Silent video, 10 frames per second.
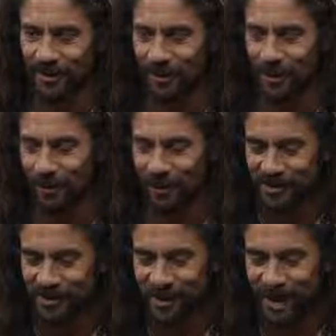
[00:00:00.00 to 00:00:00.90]
a long
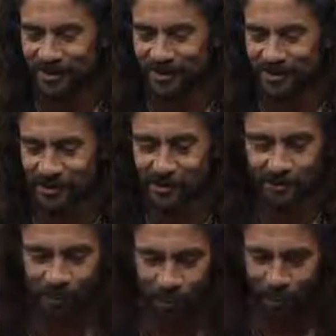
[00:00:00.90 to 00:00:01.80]
question to answer because I was
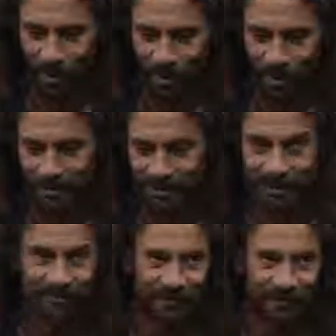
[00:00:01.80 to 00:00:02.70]
born in Rotorua,
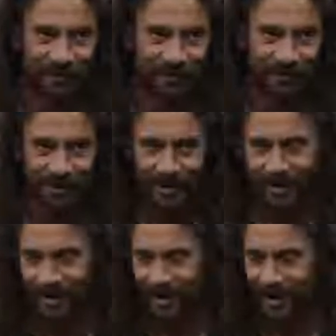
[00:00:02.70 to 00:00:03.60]
didn't live there long,
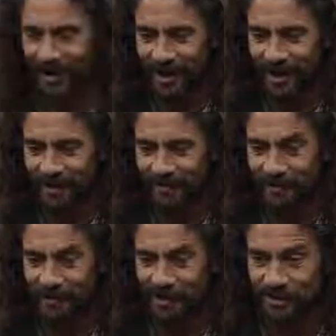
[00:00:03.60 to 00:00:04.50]

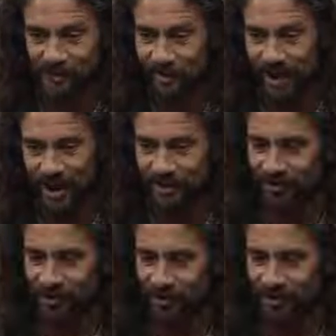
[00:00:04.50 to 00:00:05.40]
shifted
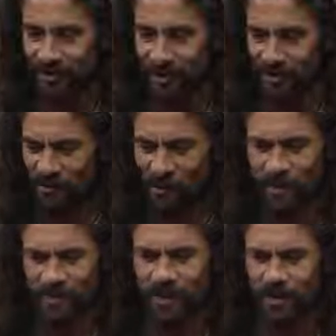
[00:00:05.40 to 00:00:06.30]
around. I think I
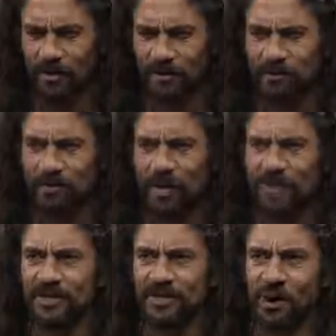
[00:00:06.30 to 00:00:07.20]
worked out I'd
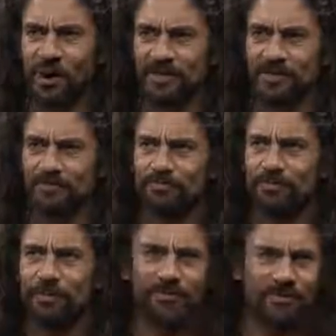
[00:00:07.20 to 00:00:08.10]

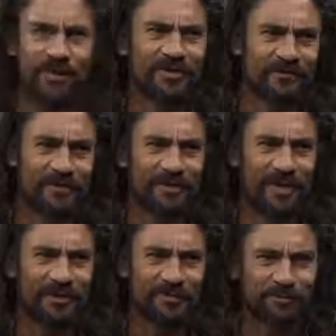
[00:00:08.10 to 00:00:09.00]
lived in 9 different
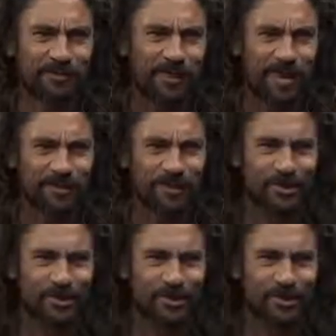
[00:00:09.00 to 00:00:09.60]
places before the age of